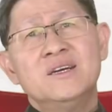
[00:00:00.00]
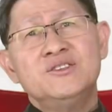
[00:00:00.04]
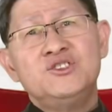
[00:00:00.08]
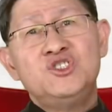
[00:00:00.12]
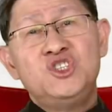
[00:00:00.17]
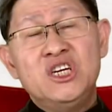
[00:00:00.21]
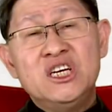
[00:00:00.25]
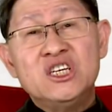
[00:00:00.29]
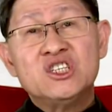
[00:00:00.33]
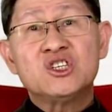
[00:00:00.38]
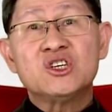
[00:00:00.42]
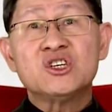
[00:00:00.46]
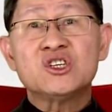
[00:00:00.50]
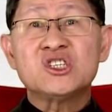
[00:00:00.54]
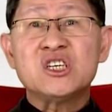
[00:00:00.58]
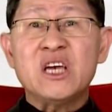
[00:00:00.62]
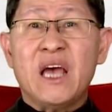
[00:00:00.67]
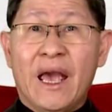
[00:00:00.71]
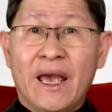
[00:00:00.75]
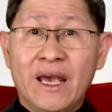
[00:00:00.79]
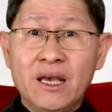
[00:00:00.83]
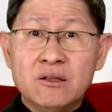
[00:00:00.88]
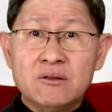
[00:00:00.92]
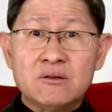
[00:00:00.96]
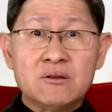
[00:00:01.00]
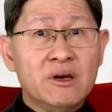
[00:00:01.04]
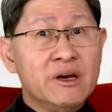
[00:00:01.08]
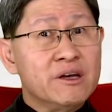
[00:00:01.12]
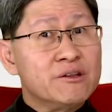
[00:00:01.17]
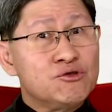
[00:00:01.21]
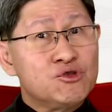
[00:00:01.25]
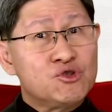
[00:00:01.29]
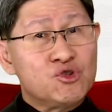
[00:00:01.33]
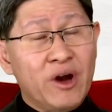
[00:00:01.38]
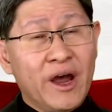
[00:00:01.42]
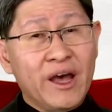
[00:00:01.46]
Jesus ate
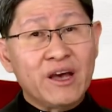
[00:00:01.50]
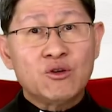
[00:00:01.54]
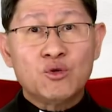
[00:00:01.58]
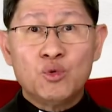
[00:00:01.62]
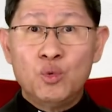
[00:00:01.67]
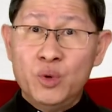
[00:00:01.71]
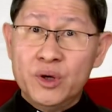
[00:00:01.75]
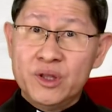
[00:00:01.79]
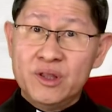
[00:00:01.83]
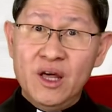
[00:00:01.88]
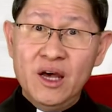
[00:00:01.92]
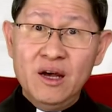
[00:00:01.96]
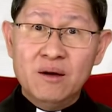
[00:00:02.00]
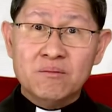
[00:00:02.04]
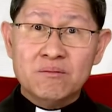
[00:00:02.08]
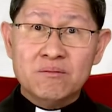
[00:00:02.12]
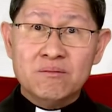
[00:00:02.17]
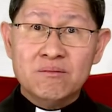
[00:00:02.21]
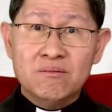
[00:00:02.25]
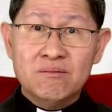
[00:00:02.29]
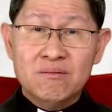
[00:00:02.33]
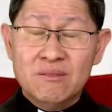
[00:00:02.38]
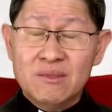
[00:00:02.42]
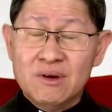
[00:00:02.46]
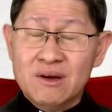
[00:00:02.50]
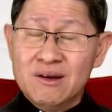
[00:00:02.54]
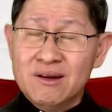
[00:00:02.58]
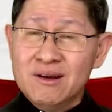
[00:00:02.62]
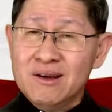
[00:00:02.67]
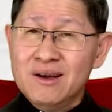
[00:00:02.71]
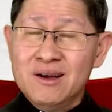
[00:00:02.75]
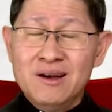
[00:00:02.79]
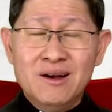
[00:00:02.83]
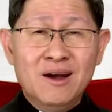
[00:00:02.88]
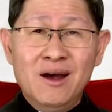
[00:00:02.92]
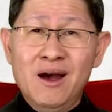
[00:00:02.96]
and drank with them.
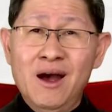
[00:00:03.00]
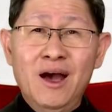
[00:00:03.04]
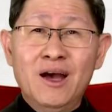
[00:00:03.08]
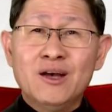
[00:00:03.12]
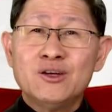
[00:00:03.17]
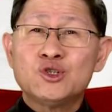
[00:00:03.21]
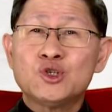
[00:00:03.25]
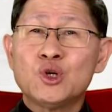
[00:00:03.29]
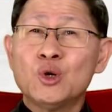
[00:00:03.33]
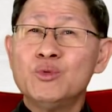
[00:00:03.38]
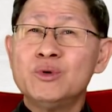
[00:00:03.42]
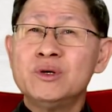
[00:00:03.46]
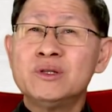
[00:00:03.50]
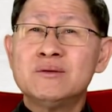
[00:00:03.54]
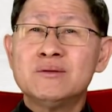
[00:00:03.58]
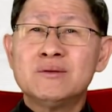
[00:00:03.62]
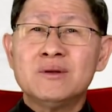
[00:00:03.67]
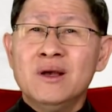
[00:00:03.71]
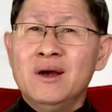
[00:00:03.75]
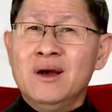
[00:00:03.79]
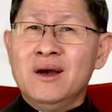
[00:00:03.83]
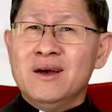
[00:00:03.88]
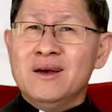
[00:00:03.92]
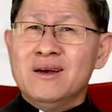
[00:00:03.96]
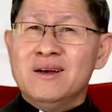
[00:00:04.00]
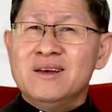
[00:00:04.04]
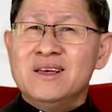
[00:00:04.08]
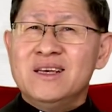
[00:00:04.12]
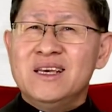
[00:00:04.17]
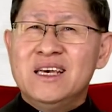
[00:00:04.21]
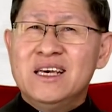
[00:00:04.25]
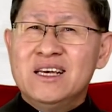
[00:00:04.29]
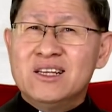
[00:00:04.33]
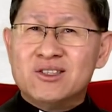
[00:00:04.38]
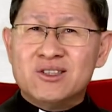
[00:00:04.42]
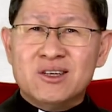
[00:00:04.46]
And so
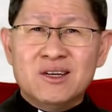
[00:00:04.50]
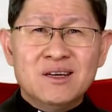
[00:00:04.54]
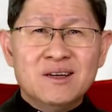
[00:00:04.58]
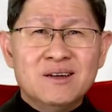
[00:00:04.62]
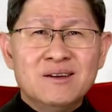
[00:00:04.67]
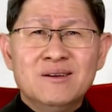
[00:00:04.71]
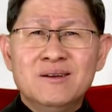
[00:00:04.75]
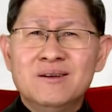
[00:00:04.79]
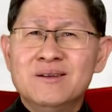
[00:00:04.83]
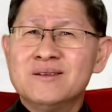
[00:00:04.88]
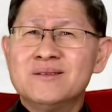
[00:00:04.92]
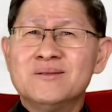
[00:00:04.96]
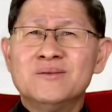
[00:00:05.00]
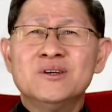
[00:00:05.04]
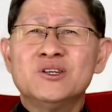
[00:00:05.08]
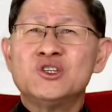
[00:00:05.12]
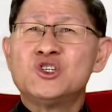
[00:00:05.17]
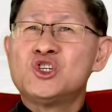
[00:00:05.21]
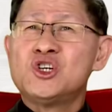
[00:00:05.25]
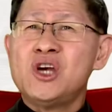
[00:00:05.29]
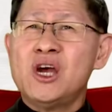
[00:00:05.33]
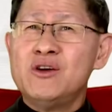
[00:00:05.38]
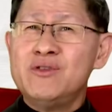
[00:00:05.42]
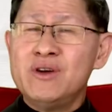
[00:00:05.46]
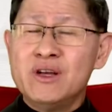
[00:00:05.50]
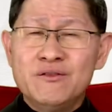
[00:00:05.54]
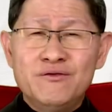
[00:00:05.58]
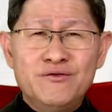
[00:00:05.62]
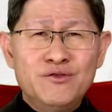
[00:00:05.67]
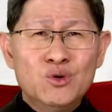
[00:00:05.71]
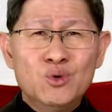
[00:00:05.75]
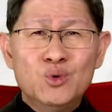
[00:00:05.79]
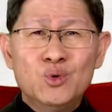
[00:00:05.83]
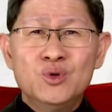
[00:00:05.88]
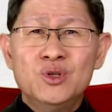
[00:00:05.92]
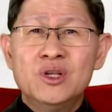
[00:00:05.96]
eating, sharing
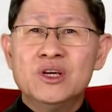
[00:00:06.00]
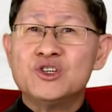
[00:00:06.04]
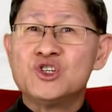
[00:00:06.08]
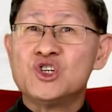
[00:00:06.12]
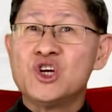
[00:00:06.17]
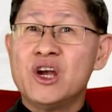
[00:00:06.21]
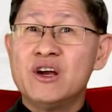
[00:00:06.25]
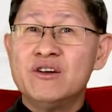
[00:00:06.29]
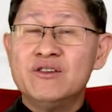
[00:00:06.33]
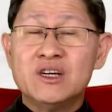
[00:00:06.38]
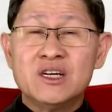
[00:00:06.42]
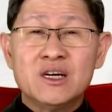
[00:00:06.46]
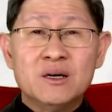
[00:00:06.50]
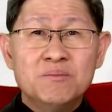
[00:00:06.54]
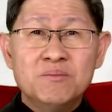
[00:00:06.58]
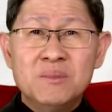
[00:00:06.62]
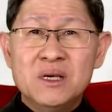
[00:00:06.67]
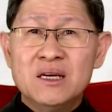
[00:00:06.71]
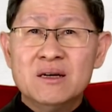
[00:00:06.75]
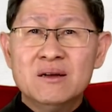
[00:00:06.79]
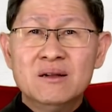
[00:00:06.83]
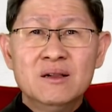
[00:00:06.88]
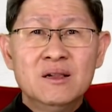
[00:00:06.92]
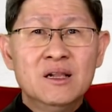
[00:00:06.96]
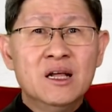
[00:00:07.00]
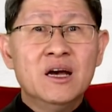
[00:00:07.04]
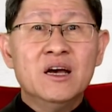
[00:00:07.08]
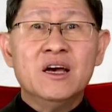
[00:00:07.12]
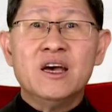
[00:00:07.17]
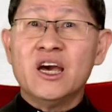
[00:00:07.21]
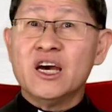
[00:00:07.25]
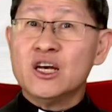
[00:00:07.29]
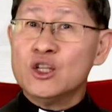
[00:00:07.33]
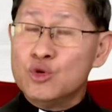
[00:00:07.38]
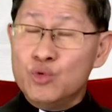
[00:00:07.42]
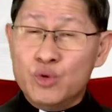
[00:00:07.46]
food, sharing a meal,
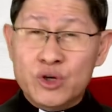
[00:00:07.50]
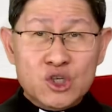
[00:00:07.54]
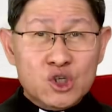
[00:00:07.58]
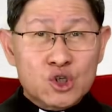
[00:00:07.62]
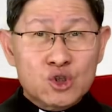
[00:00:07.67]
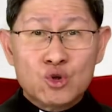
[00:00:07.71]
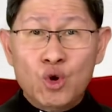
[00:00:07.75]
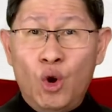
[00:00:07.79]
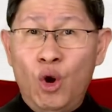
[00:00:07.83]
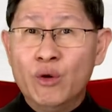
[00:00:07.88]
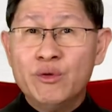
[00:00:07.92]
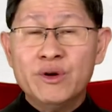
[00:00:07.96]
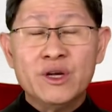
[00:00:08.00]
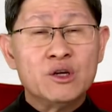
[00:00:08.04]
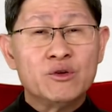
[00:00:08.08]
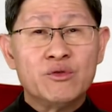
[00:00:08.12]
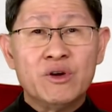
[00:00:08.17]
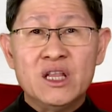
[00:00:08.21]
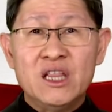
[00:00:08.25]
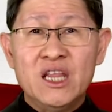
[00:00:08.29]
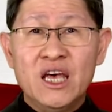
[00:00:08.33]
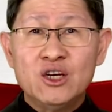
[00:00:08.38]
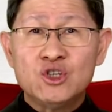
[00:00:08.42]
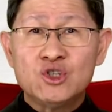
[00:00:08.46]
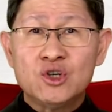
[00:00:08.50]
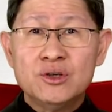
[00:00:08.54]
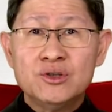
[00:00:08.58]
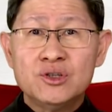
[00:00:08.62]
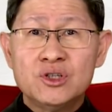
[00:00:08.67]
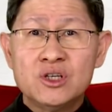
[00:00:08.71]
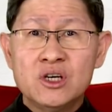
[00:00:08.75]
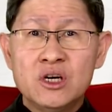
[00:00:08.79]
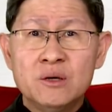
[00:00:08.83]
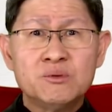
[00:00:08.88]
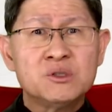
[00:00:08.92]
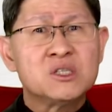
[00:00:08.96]
and restoring
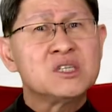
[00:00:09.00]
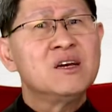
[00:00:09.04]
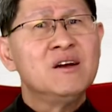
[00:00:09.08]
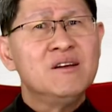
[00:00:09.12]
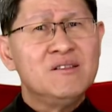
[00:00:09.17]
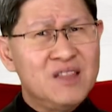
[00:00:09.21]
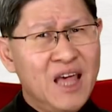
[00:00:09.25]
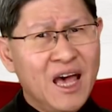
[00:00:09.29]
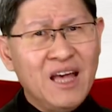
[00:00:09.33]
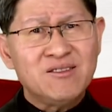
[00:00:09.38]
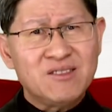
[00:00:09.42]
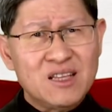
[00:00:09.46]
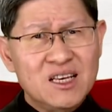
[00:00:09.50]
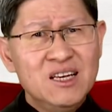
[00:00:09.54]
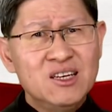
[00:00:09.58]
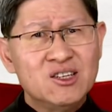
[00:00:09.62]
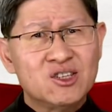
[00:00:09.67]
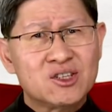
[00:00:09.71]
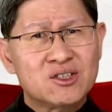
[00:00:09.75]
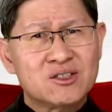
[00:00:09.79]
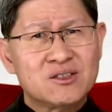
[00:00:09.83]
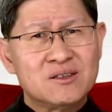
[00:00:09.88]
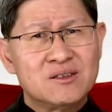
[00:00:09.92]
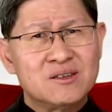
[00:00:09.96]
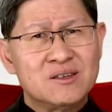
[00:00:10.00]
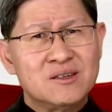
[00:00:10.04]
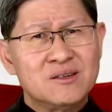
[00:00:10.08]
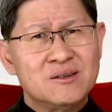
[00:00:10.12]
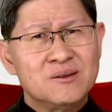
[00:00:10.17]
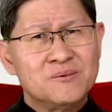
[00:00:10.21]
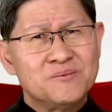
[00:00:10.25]
relationships, that Easter.